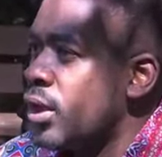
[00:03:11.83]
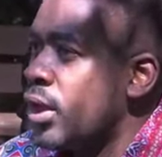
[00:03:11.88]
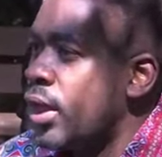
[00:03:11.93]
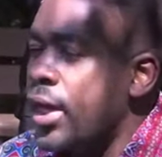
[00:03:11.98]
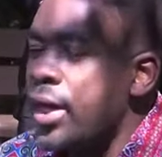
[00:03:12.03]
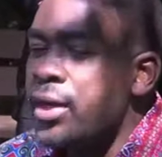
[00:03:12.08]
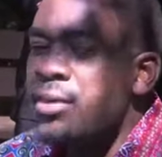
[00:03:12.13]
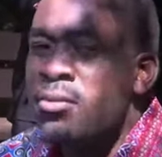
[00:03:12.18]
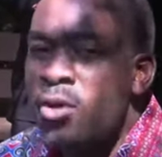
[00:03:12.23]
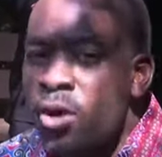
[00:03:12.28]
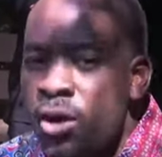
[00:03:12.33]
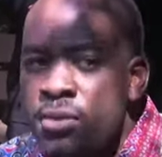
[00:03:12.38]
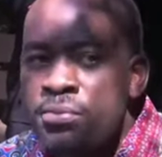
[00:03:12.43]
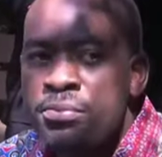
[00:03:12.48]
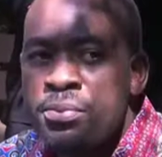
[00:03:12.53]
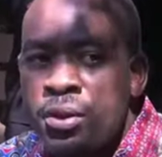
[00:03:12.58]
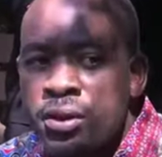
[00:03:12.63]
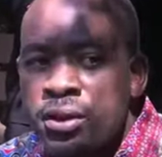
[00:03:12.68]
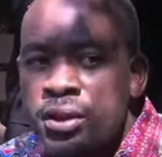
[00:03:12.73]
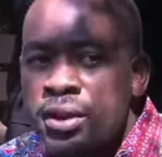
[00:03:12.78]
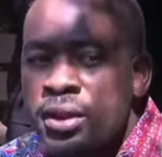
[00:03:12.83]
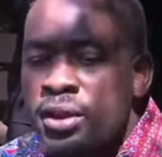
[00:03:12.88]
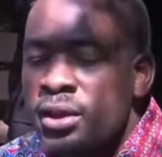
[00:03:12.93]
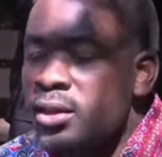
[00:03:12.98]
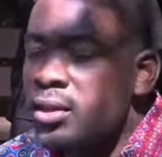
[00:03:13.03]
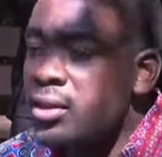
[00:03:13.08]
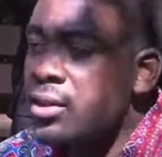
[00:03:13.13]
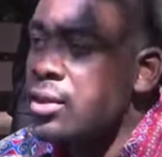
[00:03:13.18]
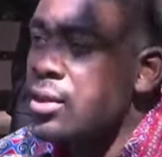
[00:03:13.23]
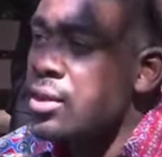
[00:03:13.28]
And more
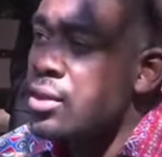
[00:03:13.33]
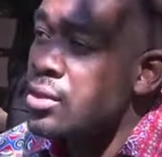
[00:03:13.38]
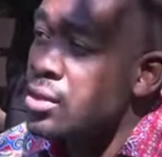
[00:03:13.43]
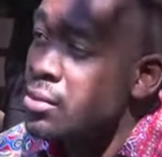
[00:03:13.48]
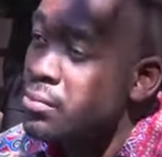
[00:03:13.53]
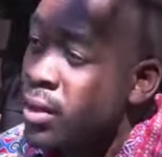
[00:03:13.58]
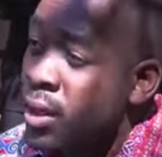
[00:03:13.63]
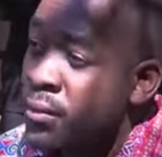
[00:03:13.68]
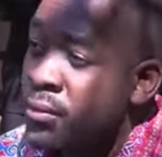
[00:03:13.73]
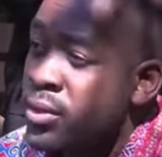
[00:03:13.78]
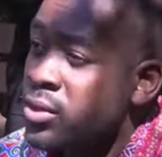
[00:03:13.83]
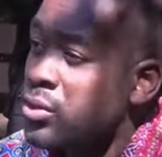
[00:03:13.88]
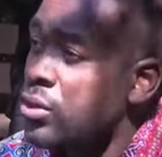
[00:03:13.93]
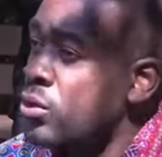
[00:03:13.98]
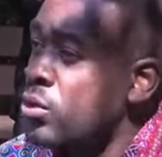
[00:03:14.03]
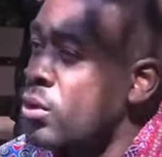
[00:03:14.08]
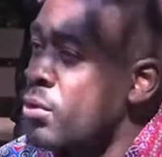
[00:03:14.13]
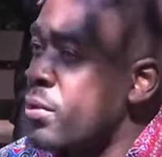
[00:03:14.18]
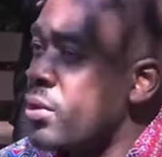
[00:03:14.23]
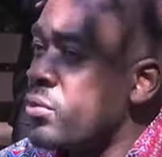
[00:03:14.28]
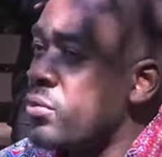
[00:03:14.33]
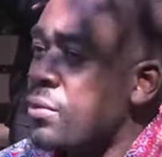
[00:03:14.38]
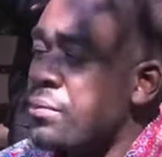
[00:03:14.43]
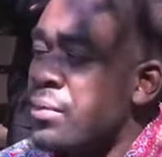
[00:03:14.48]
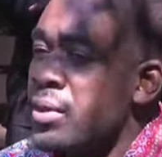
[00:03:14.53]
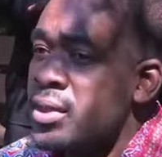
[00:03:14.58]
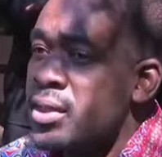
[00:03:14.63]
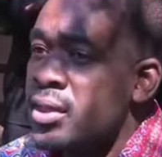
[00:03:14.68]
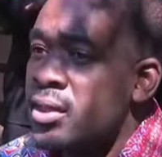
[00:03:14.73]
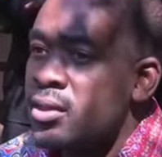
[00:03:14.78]
importantly, Zimbabwe is not open for
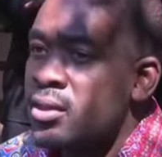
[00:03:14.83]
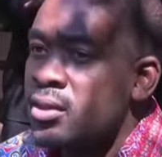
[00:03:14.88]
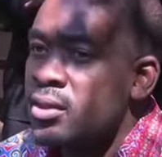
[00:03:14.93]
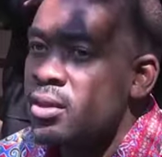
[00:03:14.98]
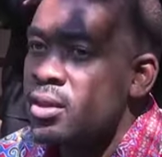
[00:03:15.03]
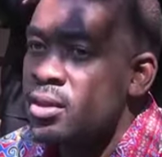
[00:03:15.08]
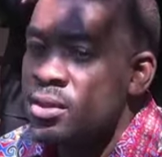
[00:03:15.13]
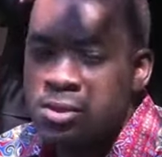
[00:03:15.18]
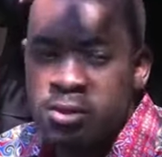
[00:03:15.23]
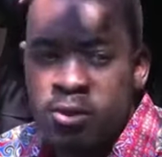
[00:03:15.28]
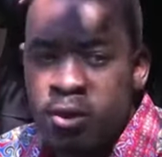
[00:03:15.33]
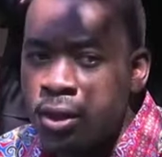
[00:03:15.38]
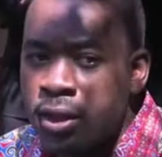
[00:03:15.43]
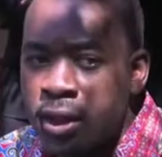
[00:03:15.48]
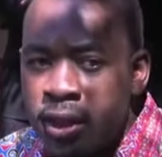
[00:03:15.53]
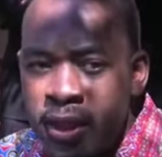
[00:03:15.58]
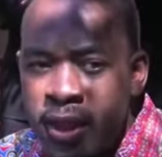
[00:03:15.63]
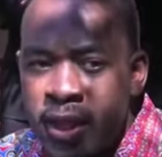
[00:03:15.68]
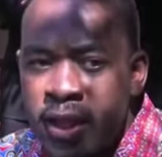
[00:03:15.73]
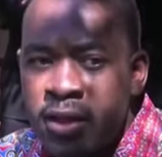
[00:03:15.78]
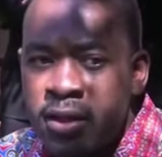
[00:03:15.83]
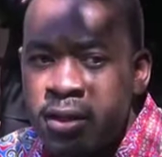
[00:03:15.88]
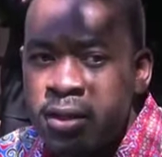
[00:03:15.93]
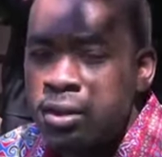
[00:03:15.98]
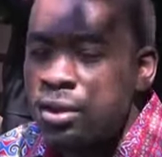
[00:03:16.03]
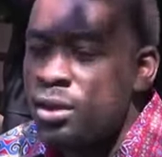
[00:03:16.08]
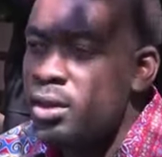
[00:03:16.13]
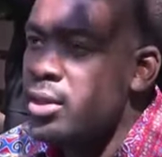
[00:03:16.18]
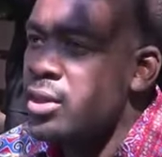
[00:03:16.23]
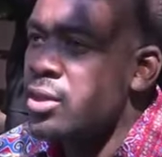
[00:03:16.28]
business. It's so clear,
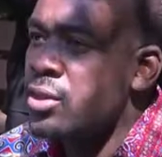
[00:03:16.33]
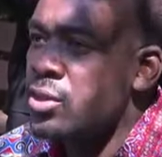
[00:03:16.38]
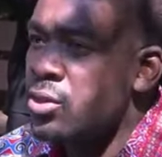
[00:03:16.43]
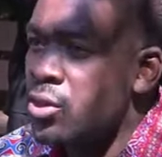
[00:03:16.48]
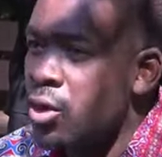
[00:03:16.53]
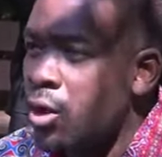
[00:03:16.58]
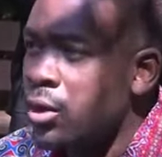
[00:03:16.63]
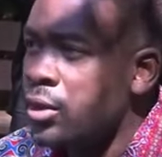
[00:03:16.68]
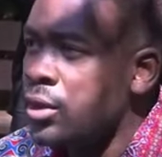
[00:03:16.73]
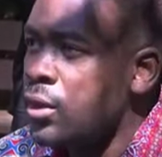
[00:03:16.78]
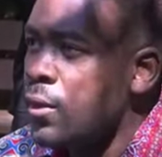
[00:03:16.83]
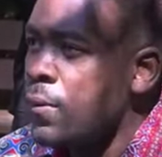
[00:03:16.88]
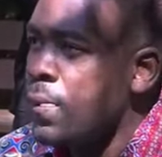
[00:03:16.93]
it is known.